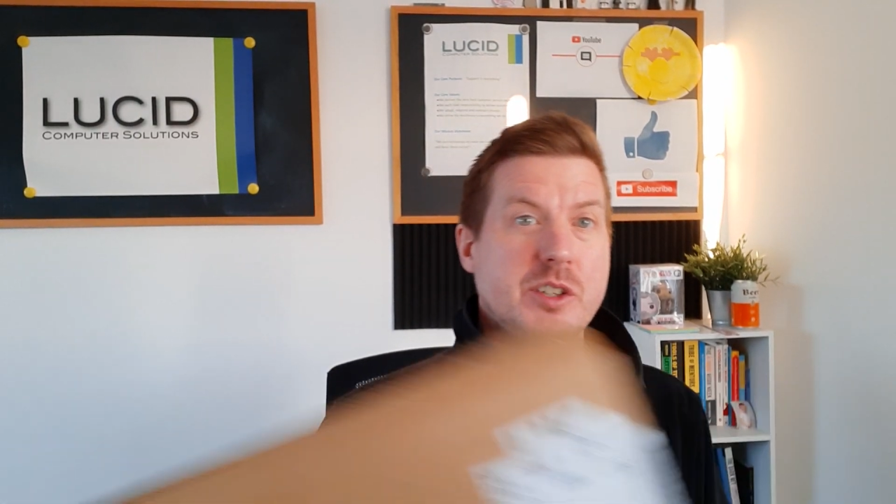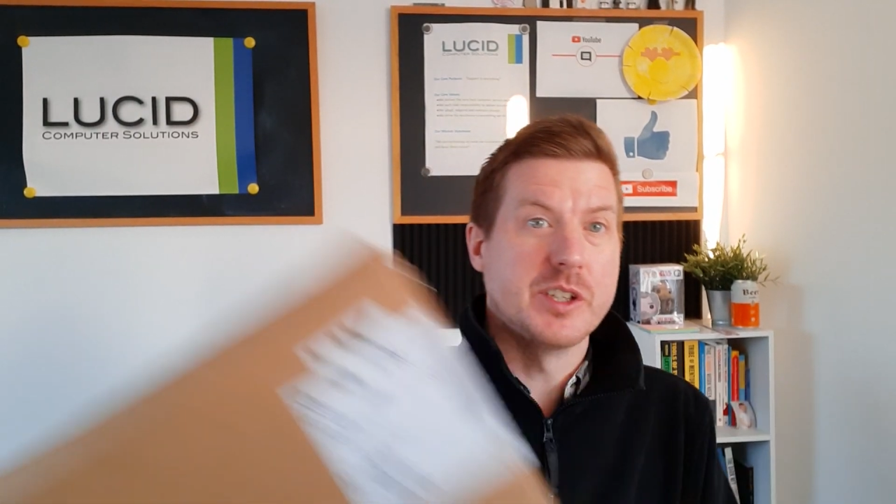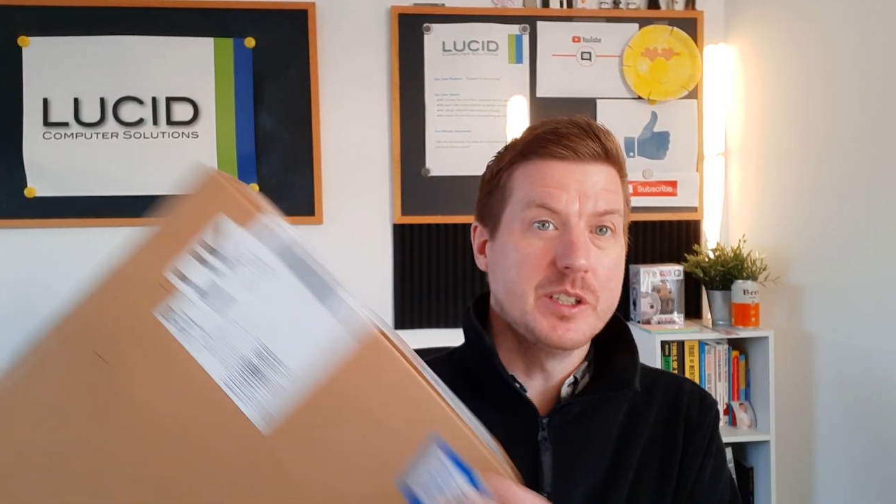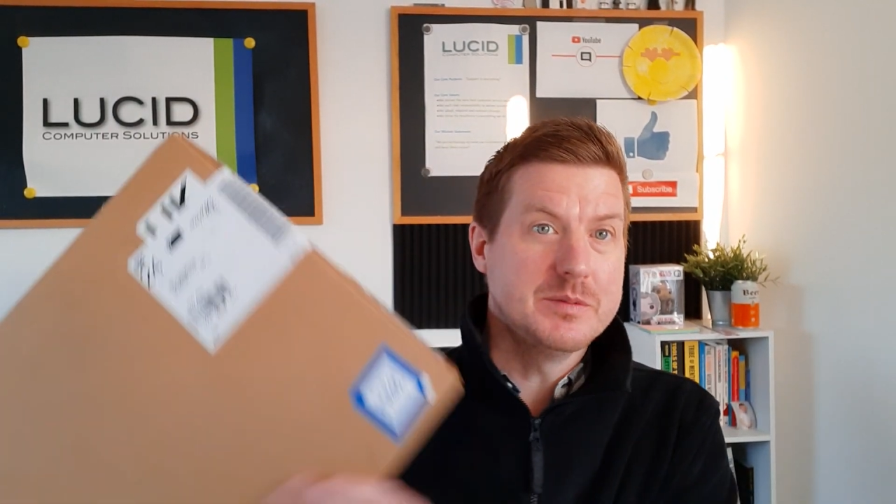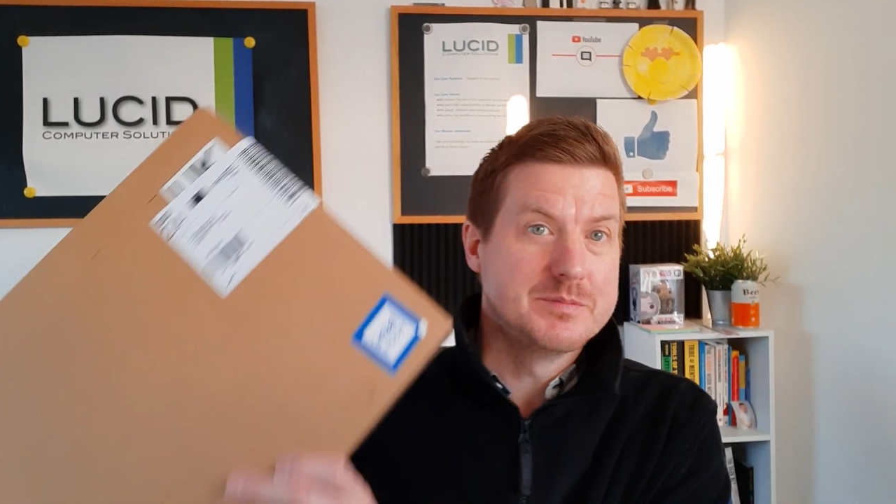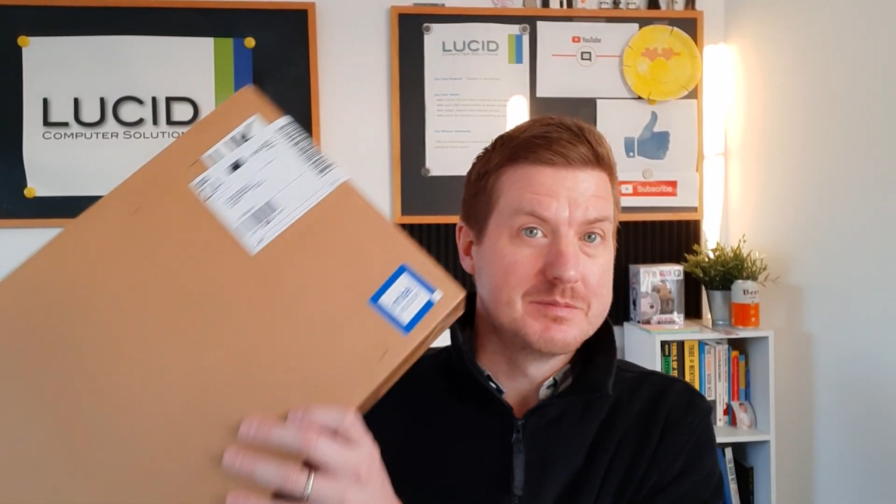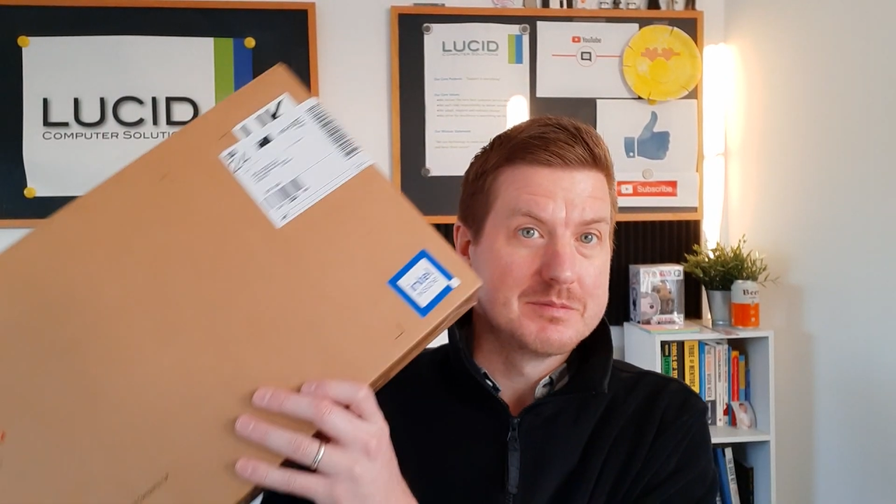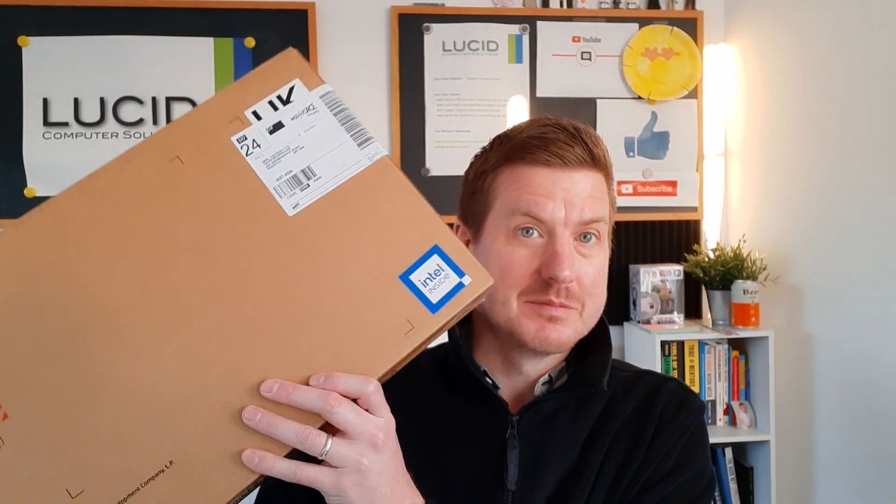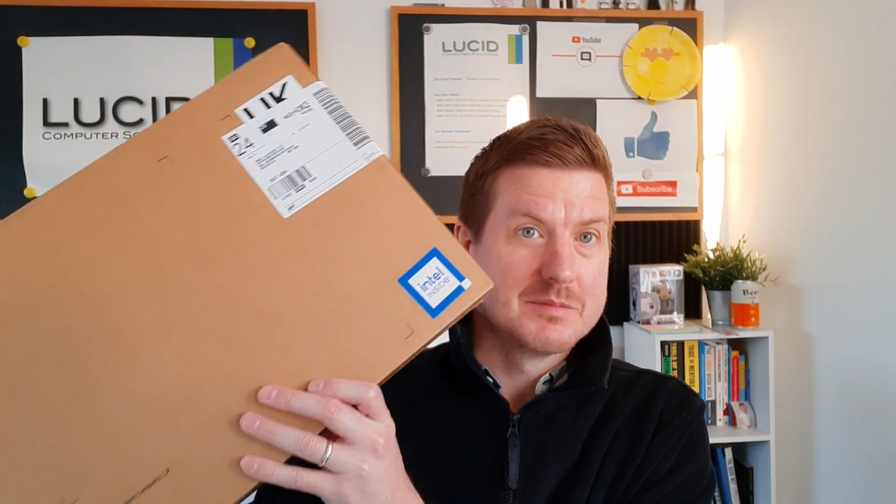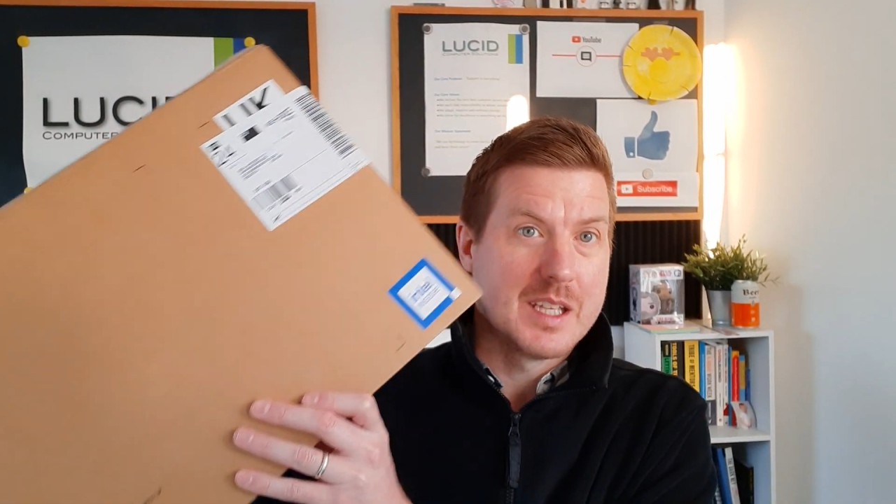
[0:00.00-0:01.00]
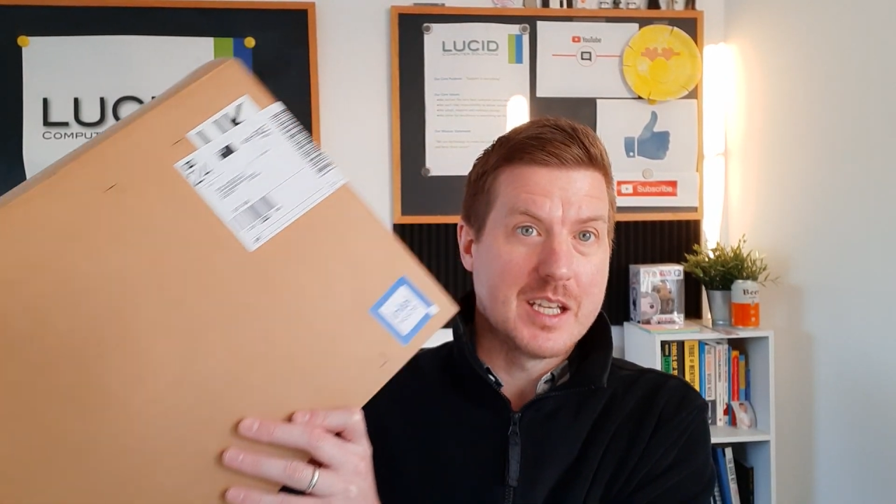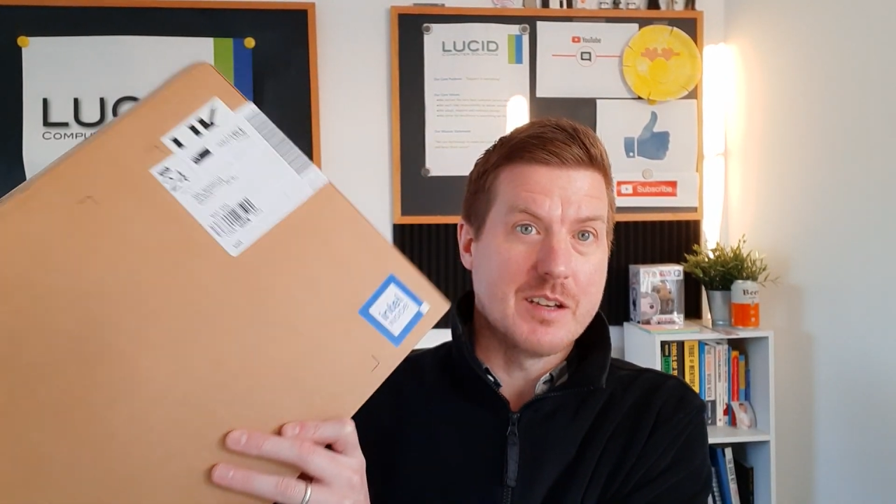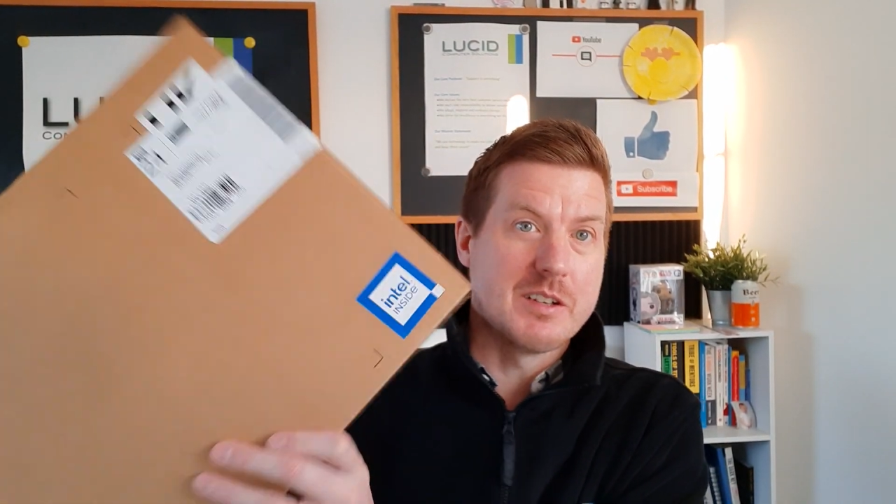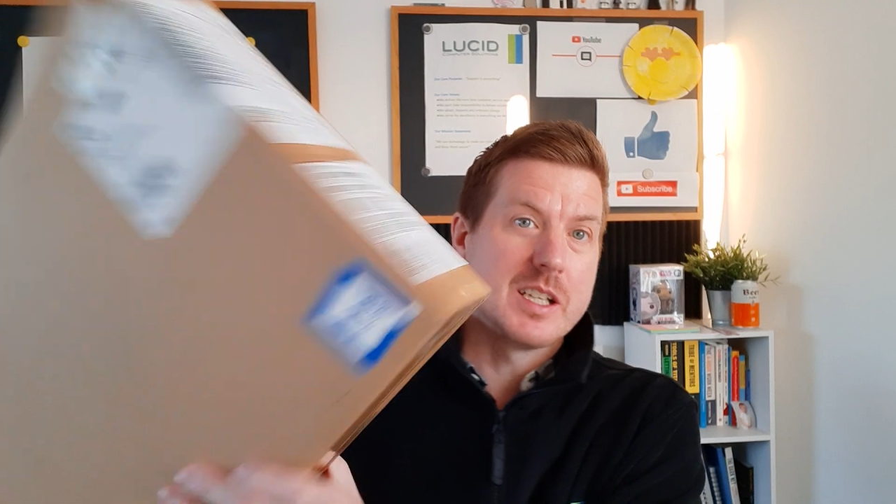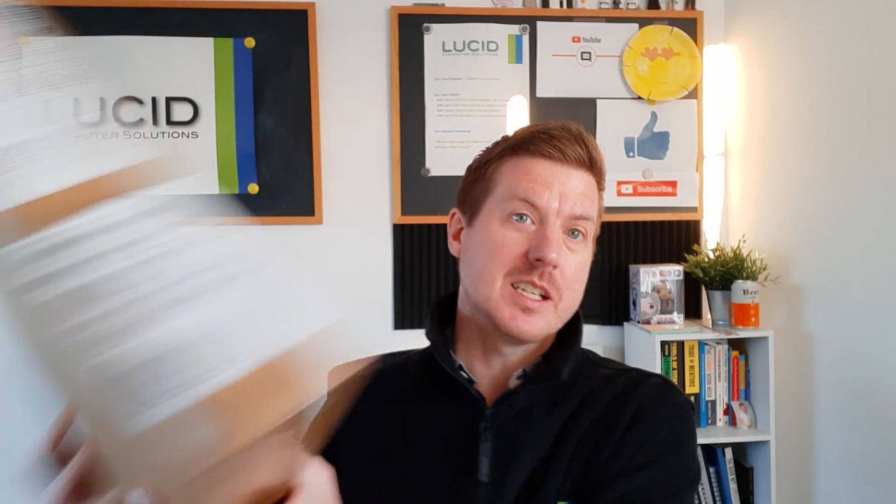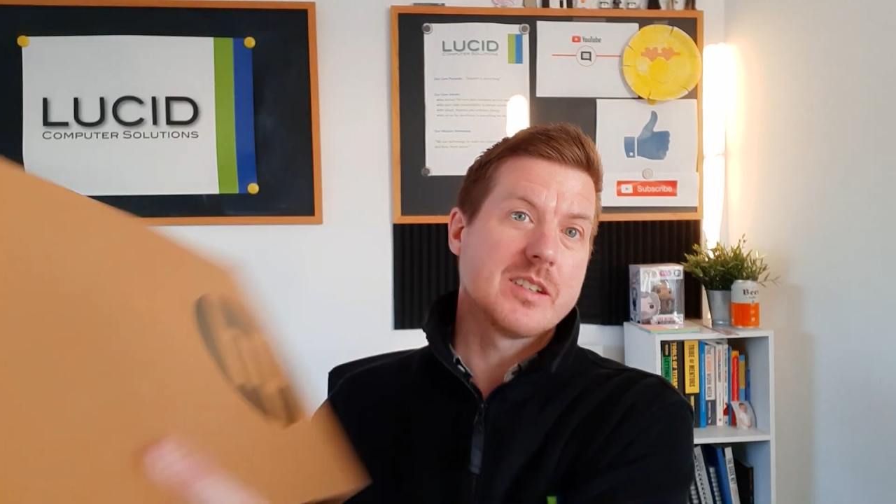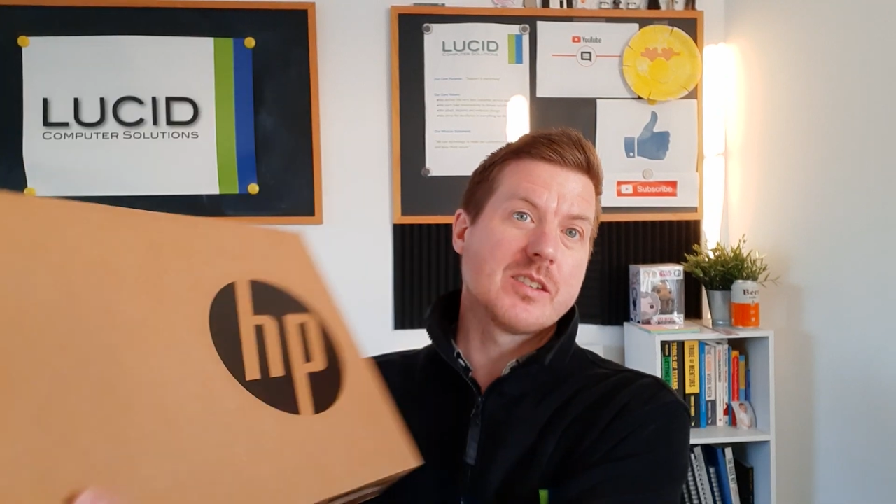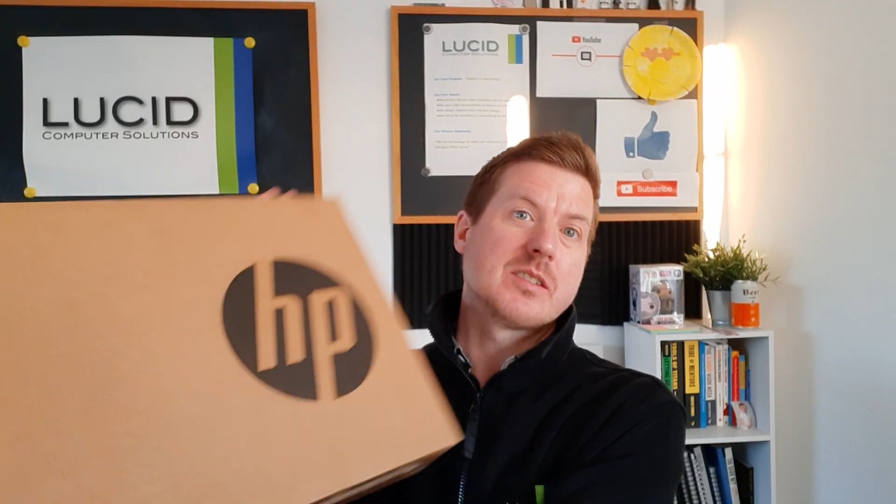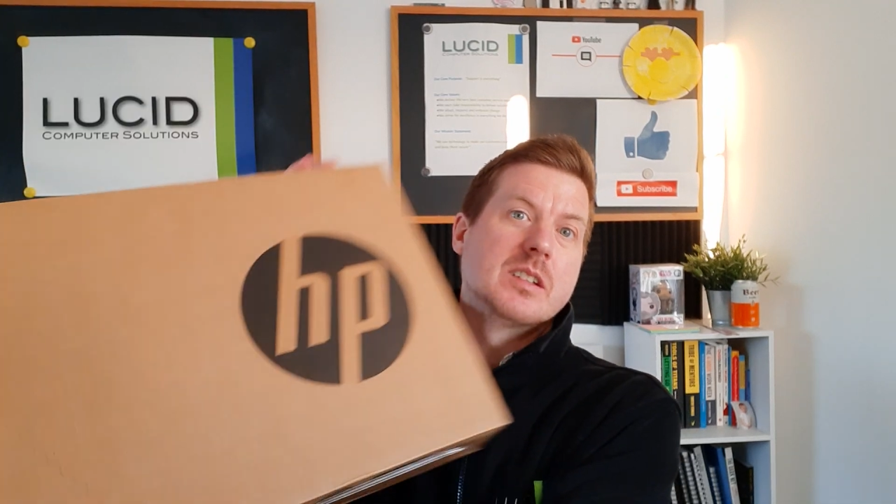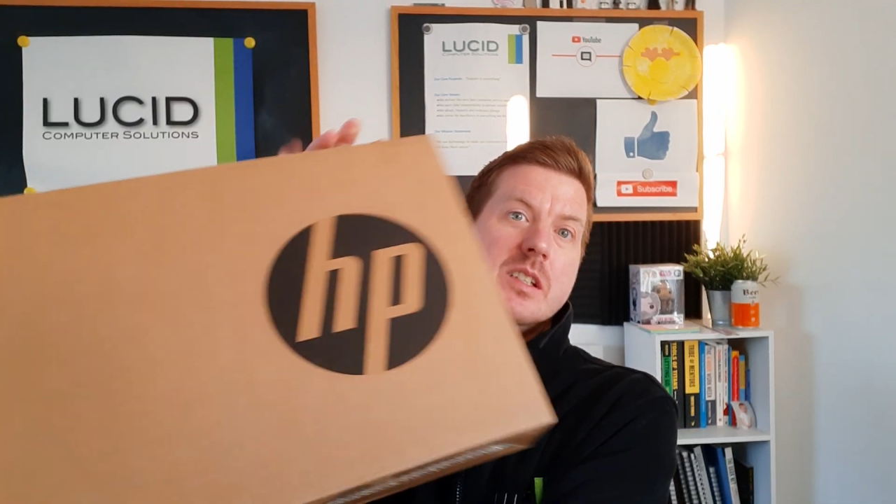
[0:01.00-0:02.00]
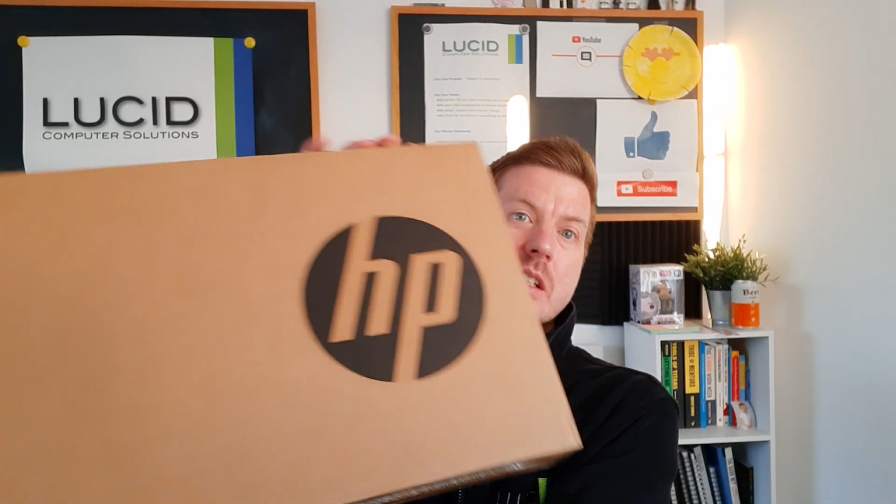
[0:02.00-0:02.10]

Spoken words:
ado, here it is,